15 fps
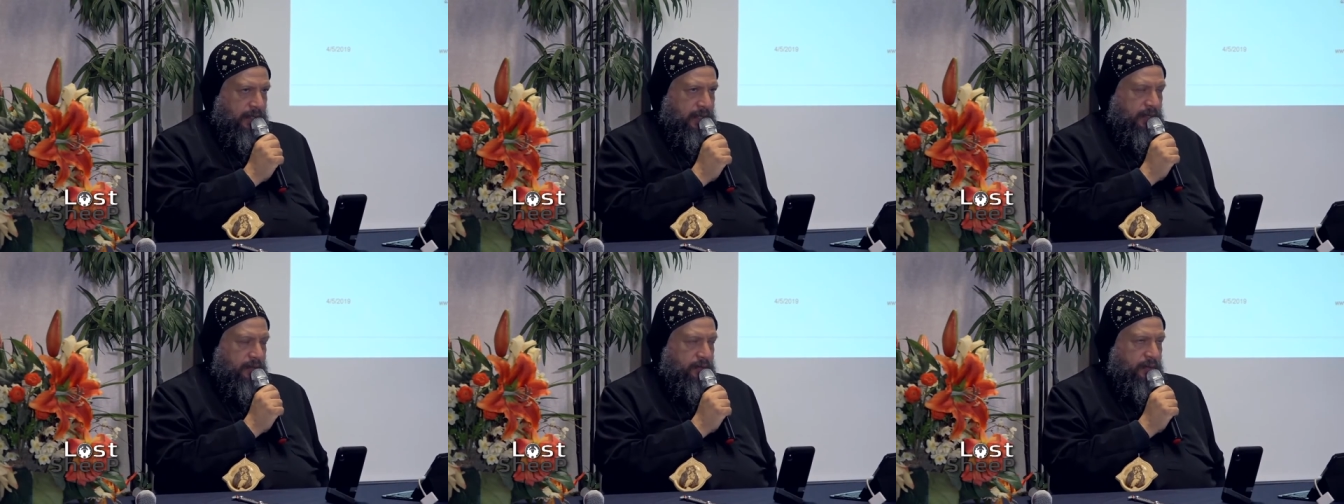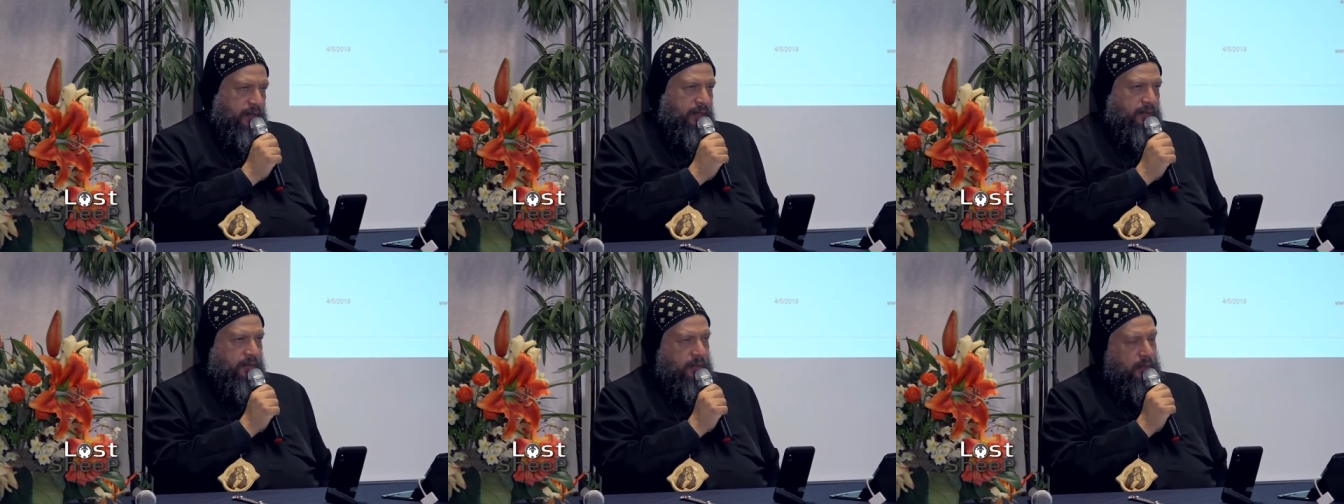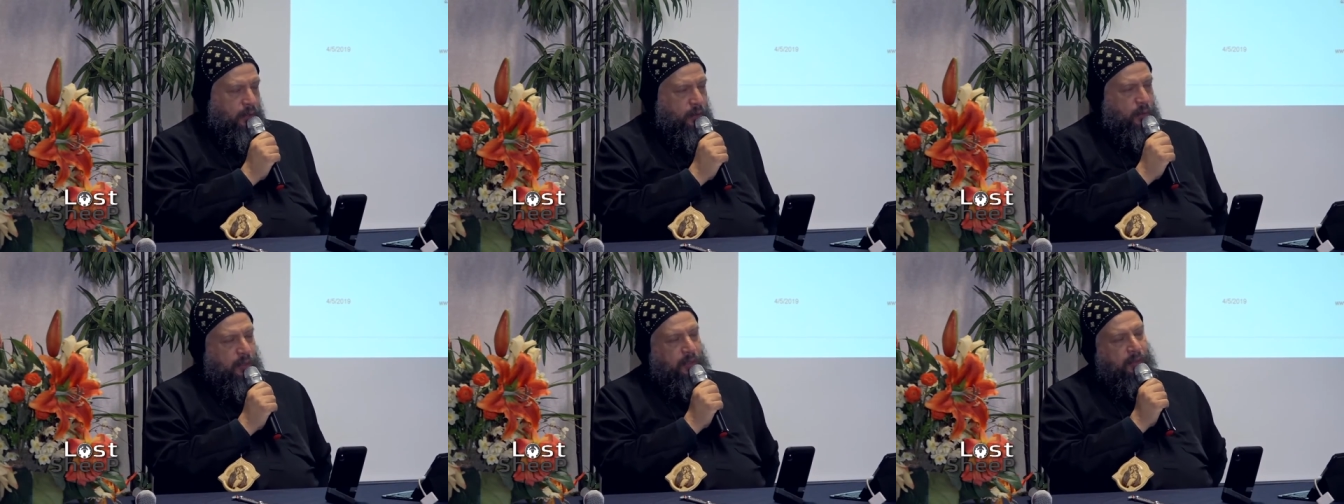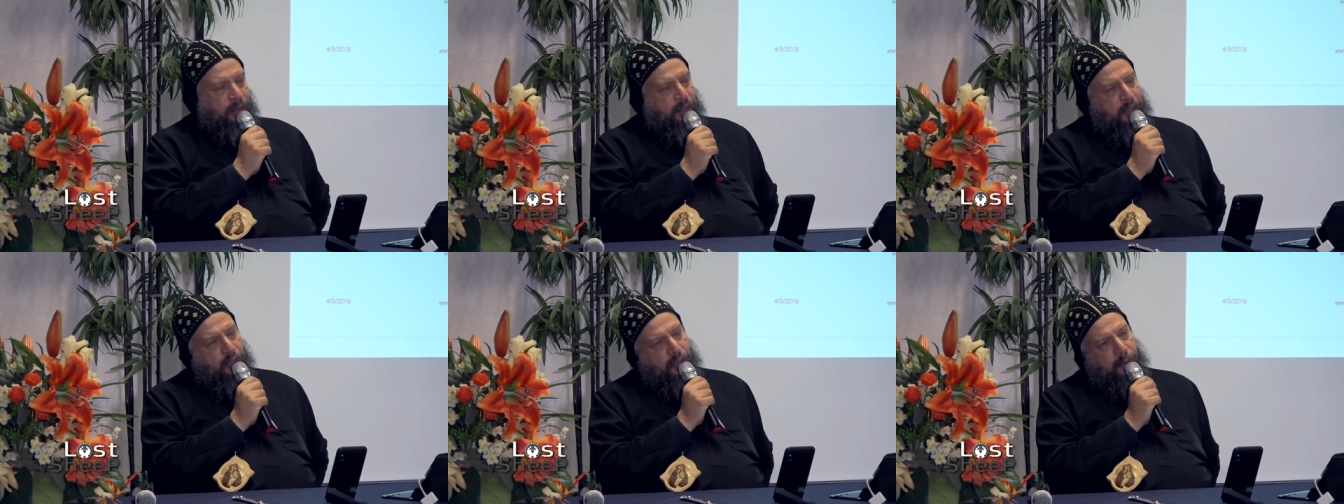in First
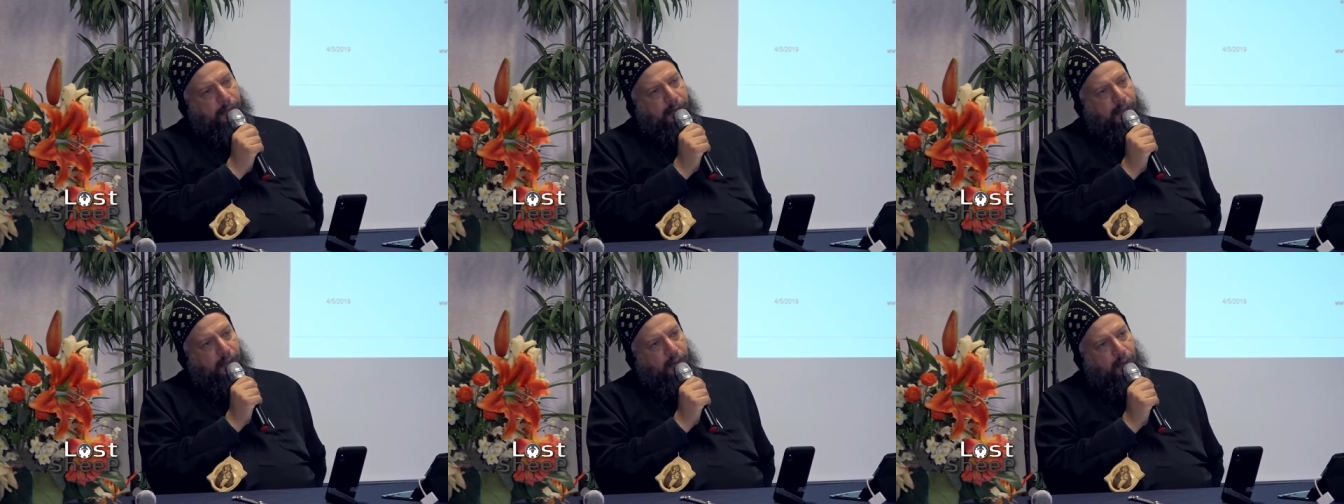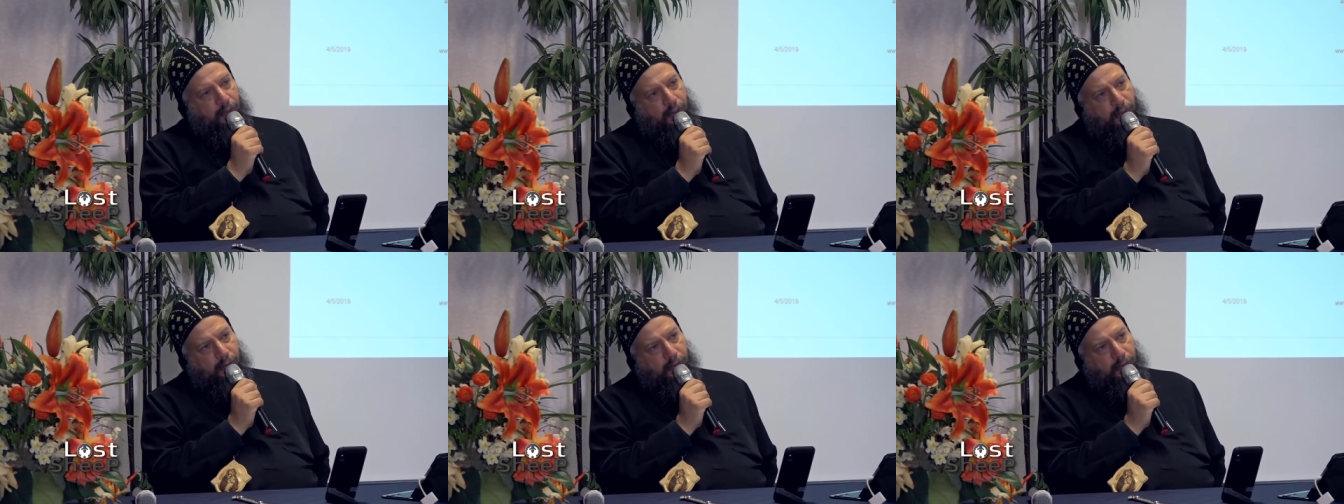Corinthians chapter two.